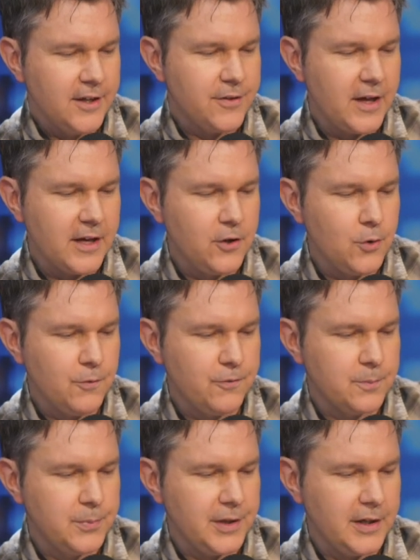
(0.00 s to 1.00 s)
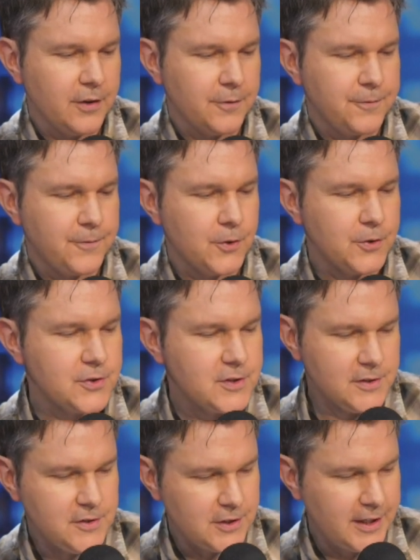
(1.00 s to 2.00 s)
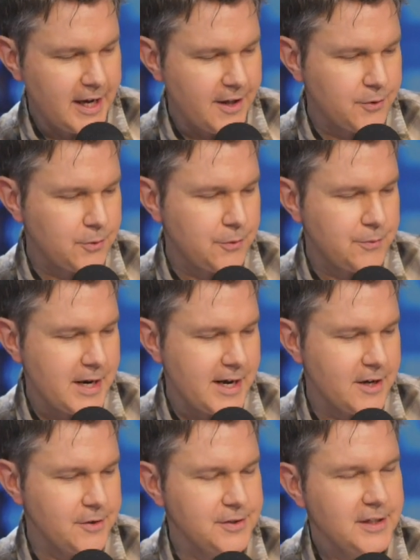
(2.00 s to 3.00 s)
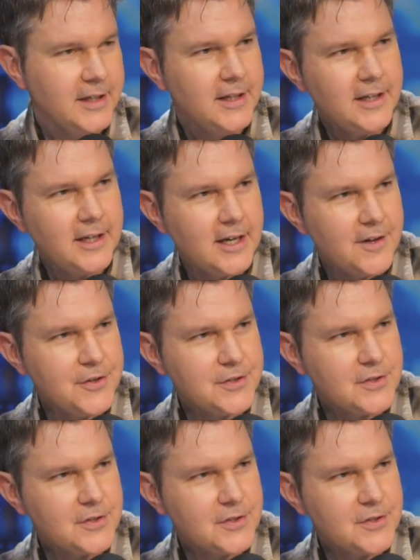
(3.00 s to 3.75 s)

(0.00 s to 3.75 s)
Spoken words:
Thank you for being the first to gather around the